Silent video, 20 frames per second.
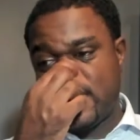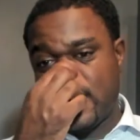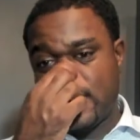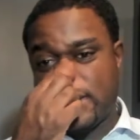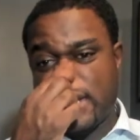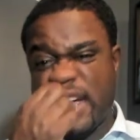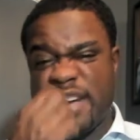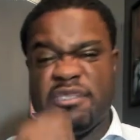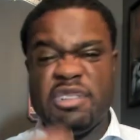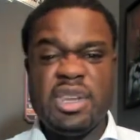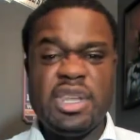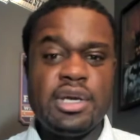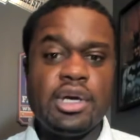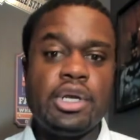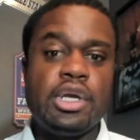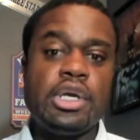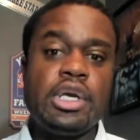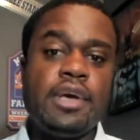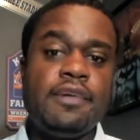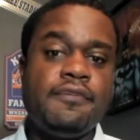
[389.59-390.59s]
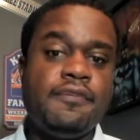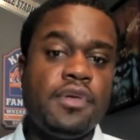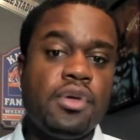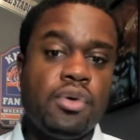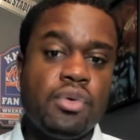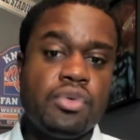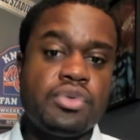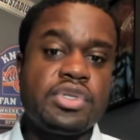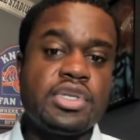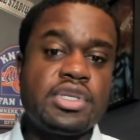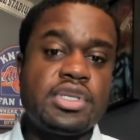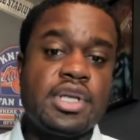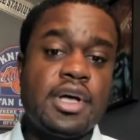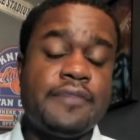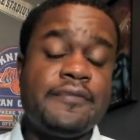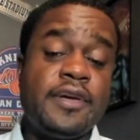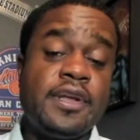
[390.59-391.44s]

that's not really going to get views and stuff.